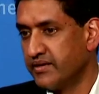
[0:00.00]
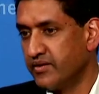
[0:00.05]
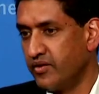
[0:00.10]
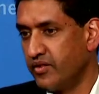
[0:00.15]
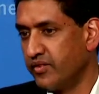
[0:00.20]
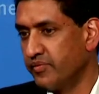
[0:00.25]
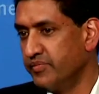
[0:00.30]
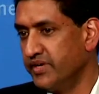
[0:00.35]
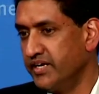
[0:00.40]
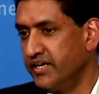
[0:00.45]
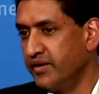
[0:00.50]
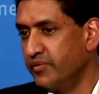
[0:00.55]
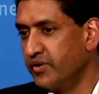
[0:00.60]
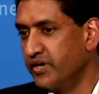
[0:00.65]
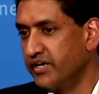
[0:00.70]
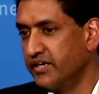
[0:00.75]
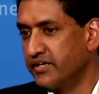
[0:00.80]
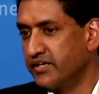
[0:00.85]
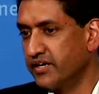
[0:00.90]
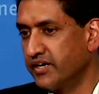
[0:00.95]
all the media
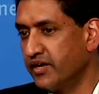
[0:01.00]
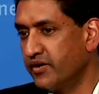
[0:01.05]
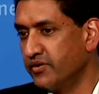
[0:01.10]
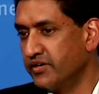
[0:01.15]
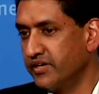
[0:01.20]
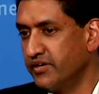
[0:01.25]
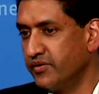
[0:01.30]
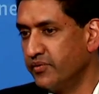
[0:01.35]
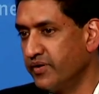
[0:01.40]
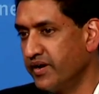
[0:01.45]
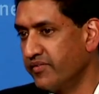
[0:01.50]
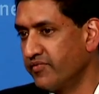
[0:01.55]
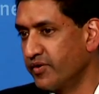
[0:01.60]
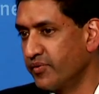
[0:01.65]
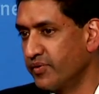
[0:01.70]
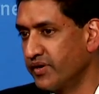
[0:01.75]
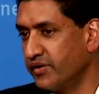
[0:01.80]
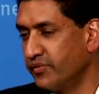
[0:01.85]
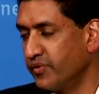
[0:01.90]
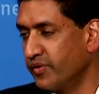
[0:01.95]
wanted to know, did you ever,
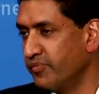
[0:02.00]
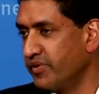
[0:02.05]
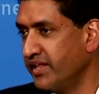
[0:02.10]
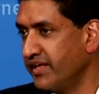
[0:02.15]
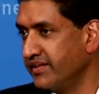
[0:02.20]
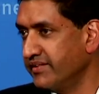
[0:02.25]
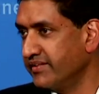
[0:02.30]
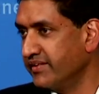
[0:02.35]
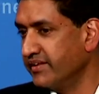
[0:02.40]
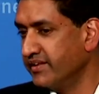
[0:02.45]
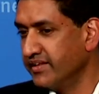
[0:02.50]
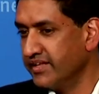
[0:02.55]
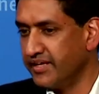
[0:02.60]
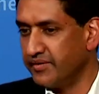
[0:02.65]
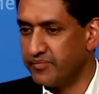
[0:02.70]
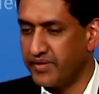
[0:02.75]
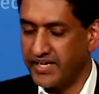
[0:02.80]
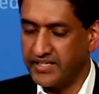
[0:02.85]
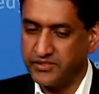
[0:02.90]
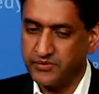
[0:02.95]
when you were playing Little
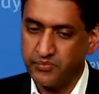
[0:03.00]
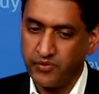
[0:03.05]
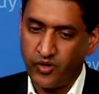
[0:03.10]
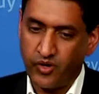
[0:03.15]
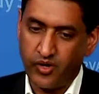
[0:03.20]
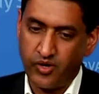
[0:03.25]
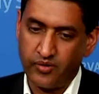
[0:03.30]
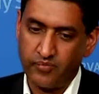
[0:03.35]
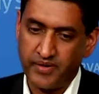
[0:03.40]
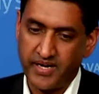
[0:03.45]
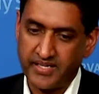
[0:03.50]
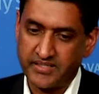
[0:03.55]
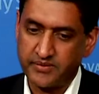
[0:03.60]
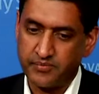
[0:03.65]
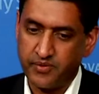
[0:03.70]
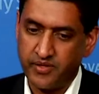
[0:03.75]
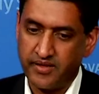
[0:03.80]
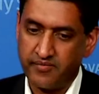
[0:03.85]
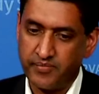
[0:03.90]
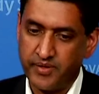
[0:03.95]
League baseball or
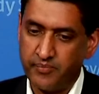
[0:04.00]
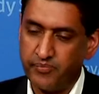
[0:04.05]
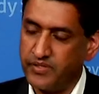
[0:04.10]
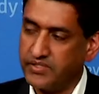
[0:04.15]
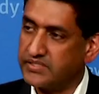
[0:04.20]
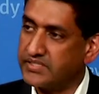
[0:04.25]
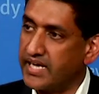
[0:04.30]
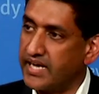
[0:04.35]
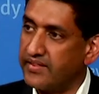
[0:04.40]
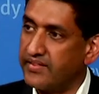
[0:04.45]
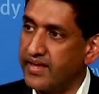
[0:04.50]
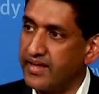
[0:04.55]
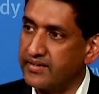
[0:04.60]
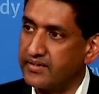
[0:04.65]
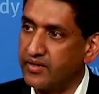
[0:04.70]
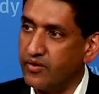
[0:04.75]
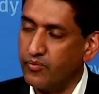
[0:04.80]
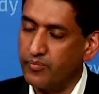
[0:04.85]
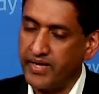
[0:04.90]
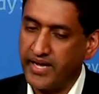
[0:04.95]
basketball, have people say
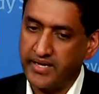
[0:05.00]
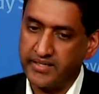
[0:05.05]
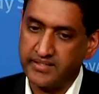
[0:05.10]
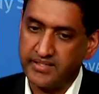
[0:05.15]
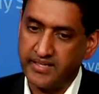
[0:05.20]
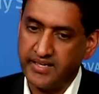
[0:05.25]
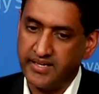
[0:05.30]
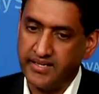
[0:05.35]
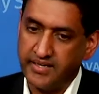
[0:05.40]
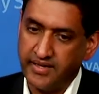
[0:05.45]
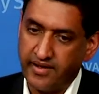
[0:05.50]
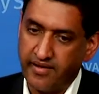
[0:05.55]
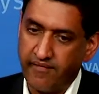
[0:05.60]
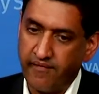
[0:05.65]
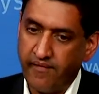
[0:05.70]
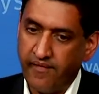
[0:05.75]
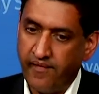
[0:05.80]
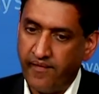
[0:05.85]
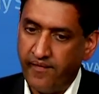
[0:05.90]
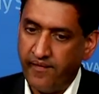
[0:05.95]
that, go back to India?
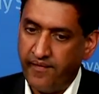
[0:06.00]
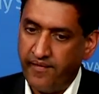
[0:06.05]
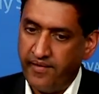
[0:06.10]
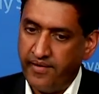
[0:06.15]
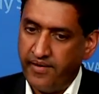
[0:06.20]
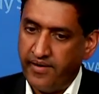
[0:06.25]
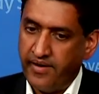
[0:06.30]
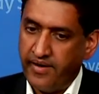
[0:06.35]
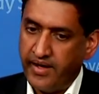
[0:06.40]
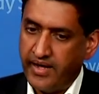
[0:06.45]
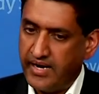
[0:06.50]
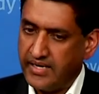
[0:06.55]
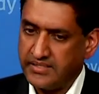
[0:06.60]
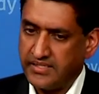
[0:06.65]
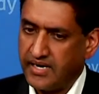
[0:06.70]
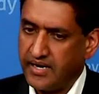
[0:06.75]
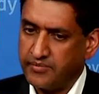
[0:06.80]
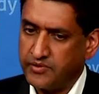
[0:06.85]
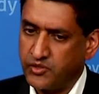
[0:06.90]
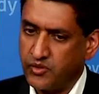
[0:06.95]
And I
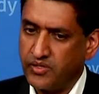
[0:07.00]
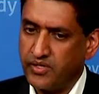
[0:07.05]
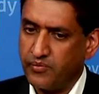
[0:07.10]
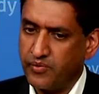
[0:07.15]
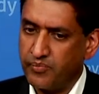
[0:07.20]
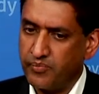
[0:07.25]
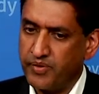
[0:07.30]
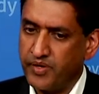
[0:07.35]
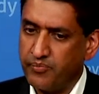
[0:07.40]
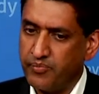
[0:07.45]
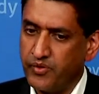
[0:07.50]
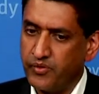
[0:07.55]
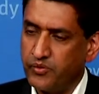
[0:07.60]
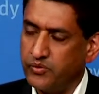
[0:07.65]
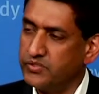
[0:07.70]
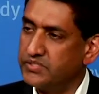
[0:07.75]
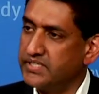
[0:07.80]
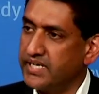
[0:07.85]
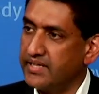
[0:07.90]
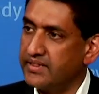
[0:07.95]
said, I'm sure there were people
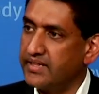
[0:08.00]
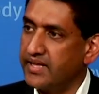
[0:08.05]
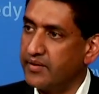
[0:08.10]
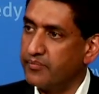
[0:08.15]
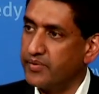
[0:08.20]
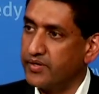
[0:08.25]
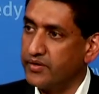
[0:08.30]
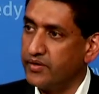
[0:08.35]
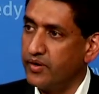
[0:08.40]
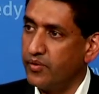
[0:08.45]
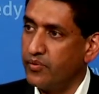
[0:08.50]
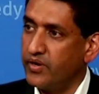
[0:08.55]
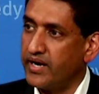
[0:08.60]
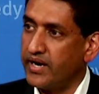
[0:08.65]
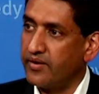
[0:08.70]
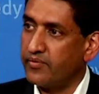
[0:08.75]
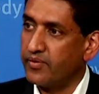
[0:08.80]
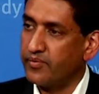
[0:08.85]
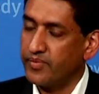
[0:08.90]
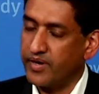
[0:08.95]
who said that, but you know what
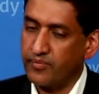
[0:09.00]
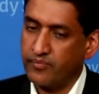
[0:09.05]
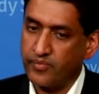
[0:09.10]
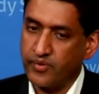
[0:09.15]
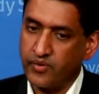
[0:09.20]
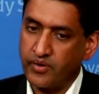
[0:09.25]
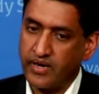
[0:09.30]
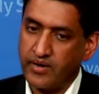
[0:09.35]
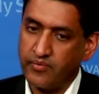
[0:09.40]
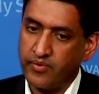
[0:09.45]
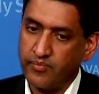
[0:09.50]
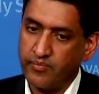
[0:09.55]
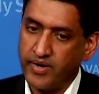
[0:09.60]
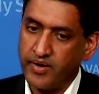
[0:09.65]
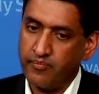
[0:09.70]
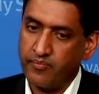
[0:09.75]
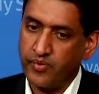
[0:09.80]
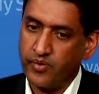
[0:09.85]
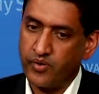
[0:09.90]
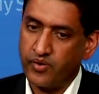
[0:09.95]
I remember? I
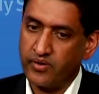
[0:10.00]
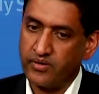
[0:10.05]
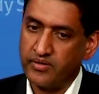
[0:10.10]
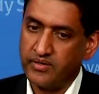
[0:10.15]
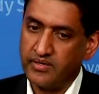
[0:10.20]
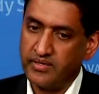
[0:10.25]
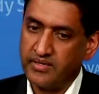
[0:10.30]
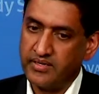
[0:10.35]
remember